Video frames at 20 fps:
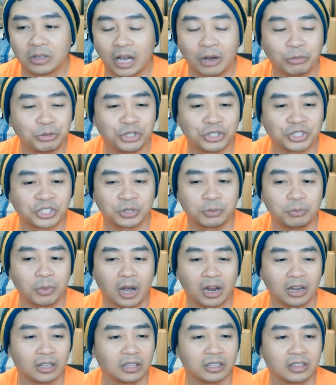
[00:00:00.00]
I'm just
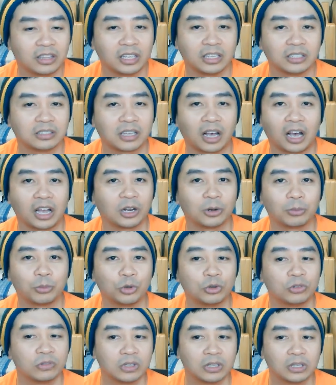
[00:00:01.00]
smiling the entire
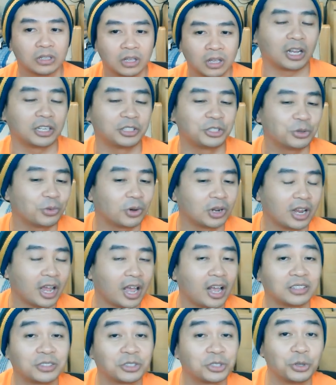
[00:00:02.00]
movie. I do want to
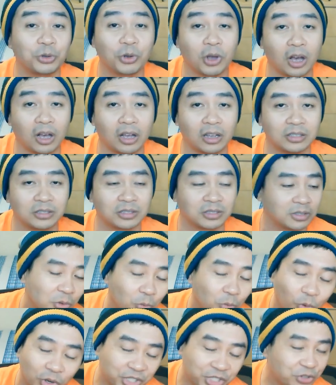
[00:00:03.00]
ask you guys,
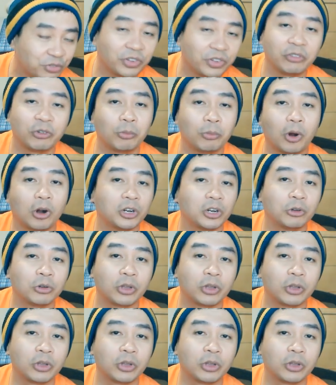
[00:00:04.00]
what's your favorite Mario